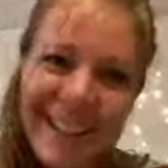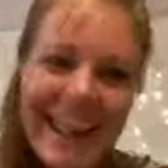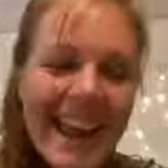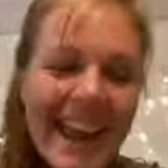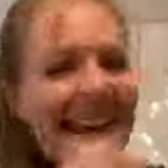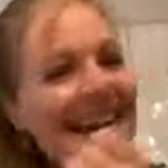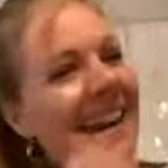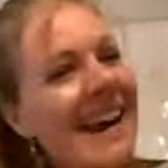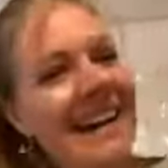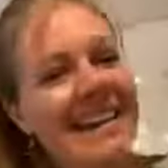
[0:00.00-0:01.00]

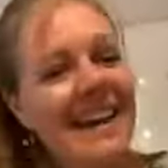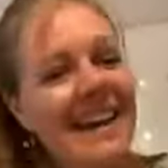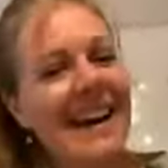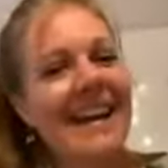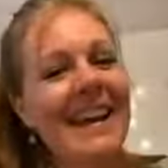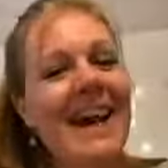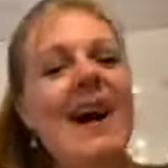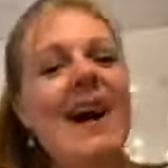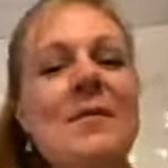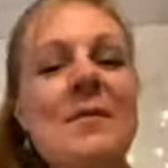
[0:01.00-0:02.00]
Yeah, yeah.
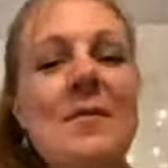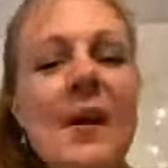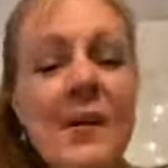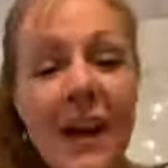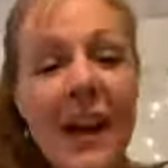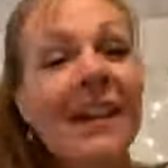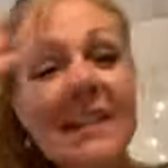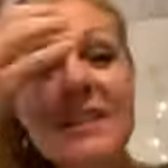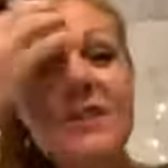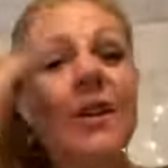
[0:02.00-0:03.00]
Okay,
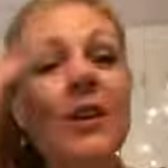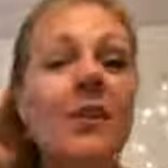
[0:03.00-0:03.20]
it's true.